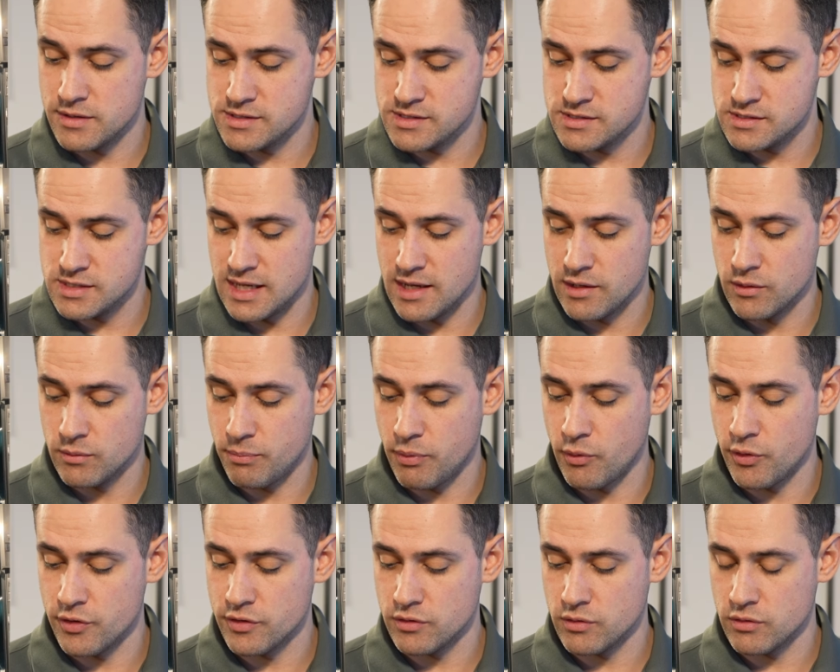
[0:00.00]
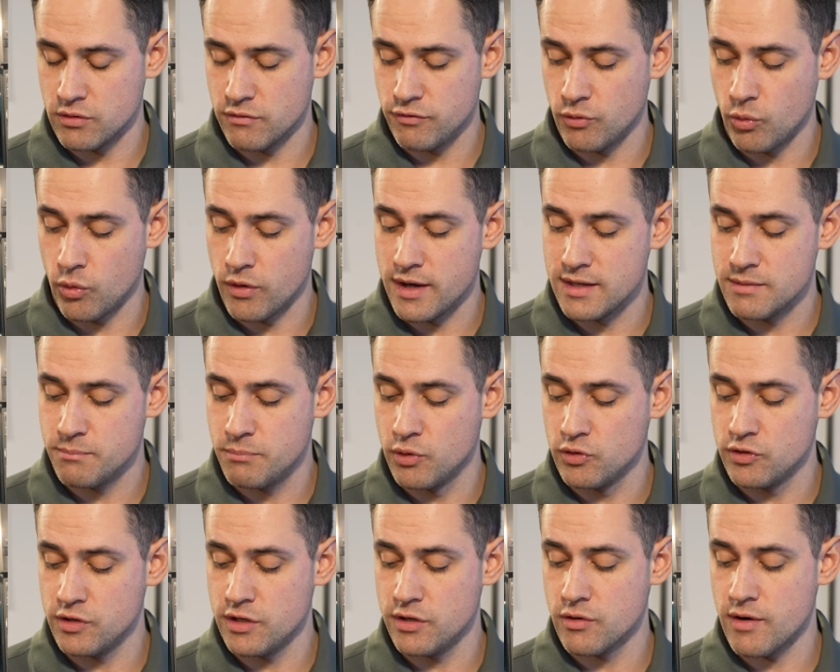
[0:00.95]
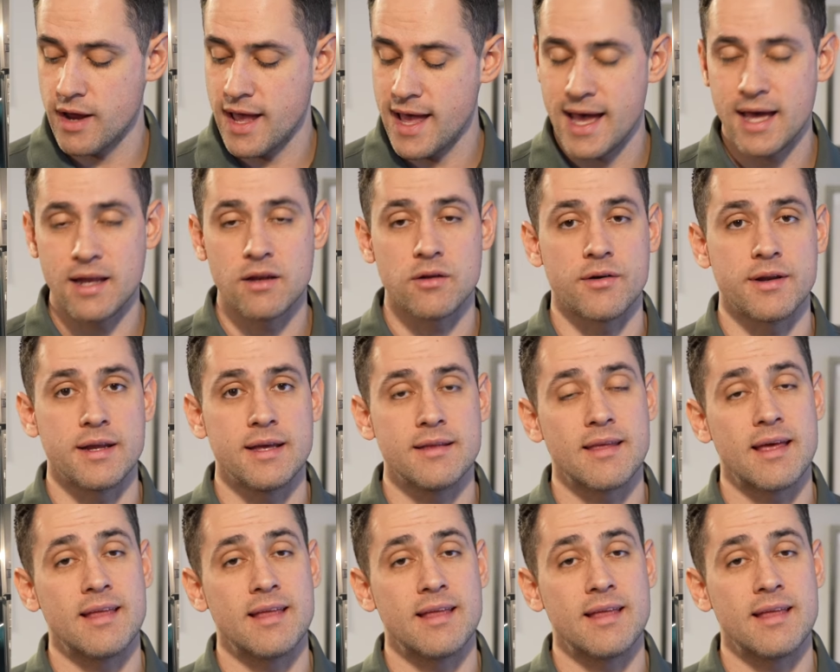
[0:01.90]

single point on the floor and putting your hand on it